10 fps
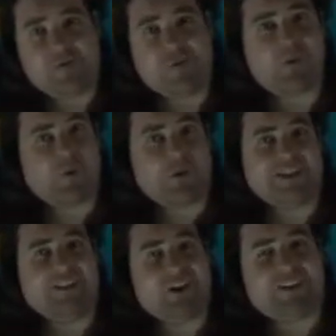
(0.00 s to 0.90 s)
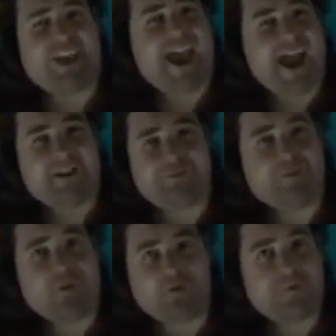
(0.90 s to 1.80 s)
We've already lost half
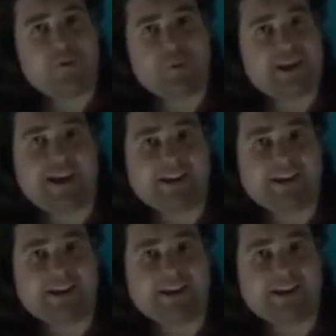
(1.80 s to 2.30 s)
of our filming